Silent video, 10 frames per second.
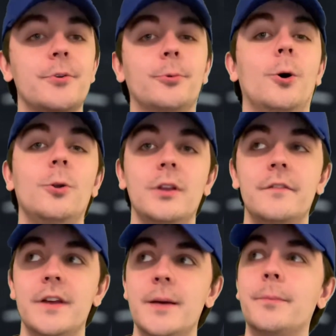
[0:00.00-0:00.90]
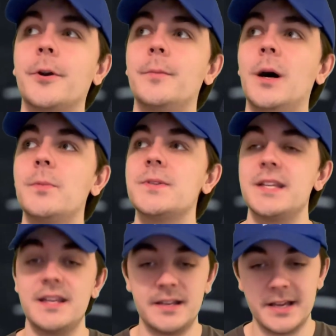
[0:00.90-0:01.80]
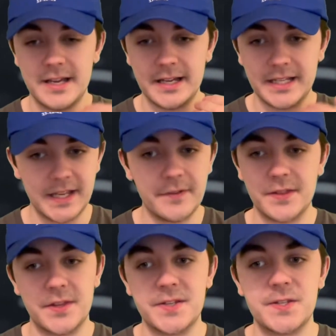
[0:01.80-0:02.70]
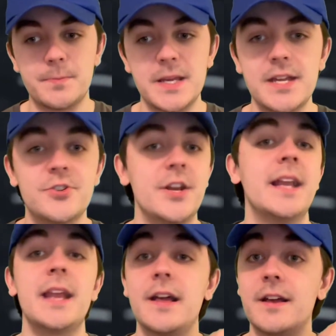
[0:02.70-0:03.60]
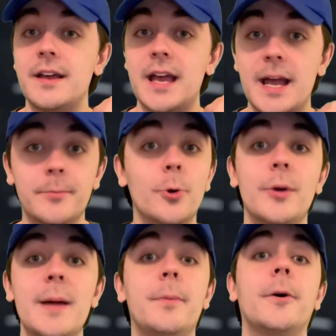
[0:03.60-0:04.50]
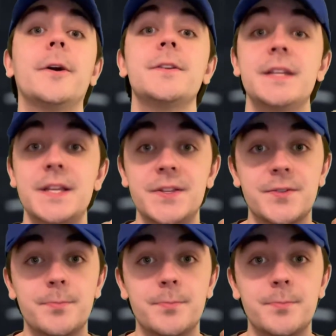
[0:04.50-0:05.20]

the role of Emperor Palpatine, giving this speech, and Admiral Rampart is